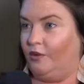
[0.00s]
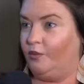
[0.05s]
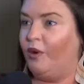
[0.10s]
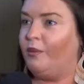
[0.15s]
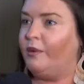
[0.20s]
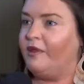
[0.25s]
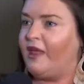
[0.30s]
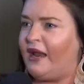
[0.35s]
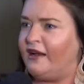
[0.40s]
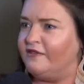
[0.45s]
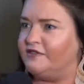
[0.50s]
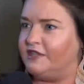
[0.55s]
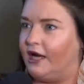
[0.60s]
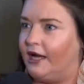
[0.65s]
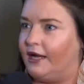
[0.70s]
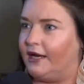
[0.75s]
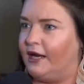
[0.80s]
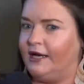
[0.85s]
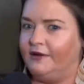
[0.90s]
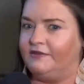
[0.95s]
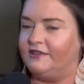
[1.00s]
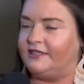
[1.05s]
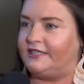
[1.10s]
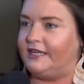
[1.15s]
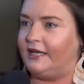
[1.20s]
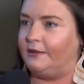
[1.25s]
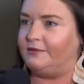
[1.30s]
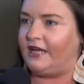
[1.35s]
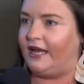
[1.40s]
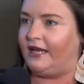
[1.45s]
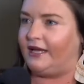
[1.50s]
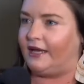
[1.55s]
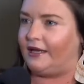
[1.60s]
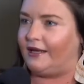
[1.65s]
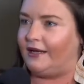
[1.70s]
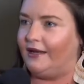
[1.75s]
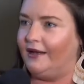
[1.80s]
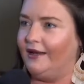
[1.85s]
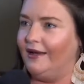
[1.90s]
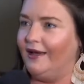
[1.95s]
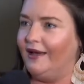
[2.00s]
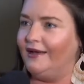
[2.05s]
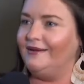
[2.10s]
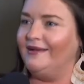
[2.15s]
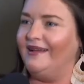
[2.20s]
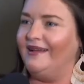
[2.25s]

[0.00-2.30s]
like would some, that have done? I didn't even see him I take stay, it. I keep the